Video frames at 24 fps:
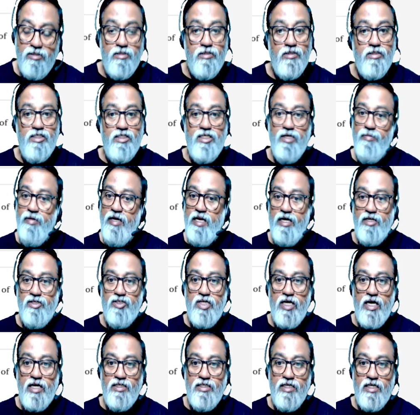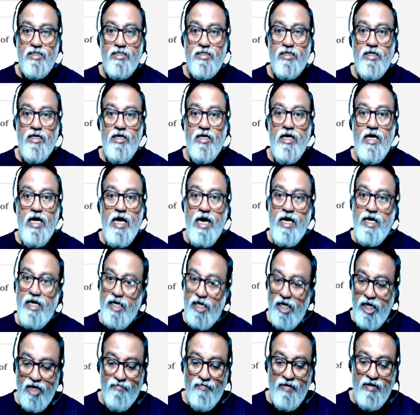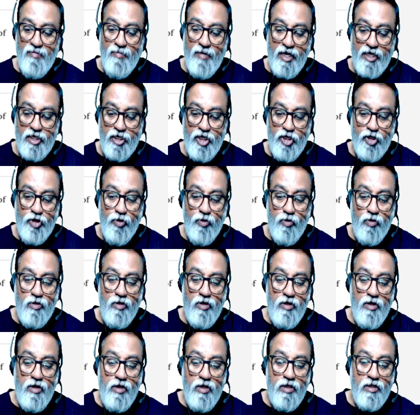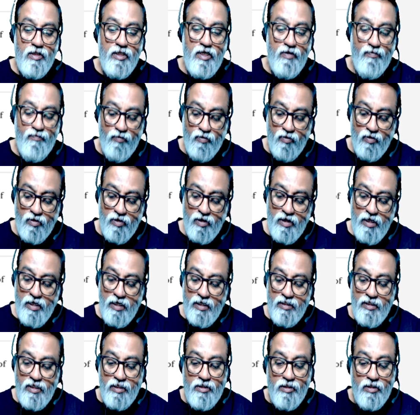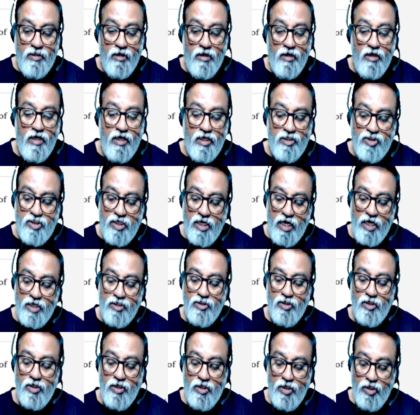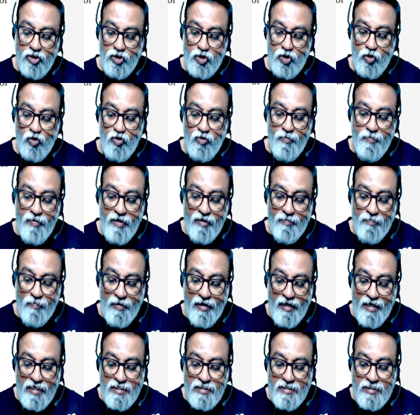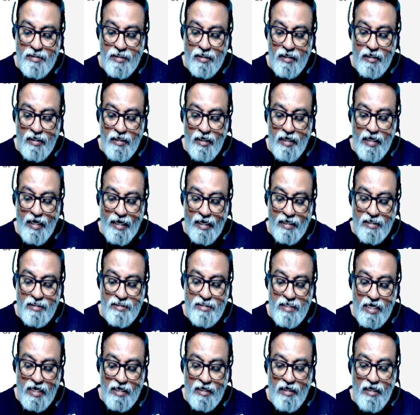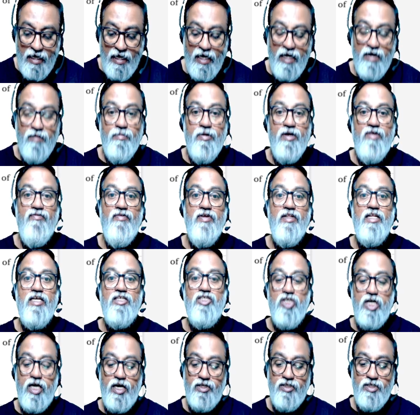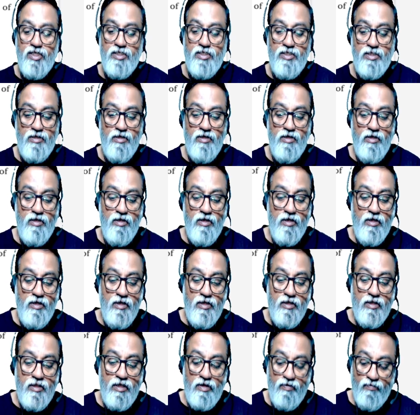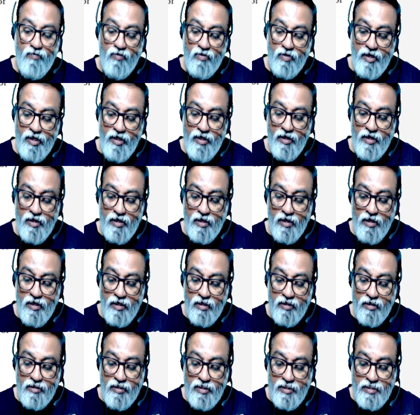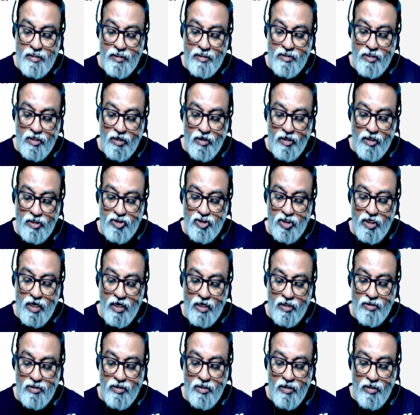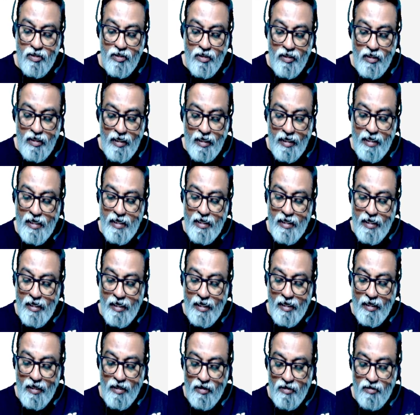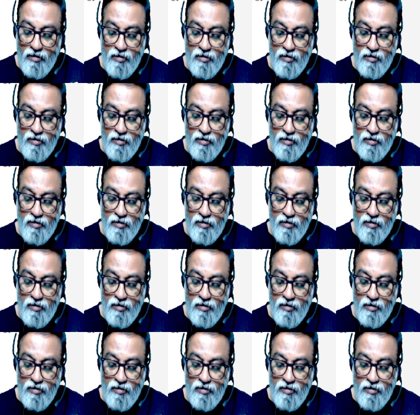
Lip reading: similar charges and equal magnitude. Therefore, the third charge should be placed exactly in between the charges. Therefore, here this is third charge A.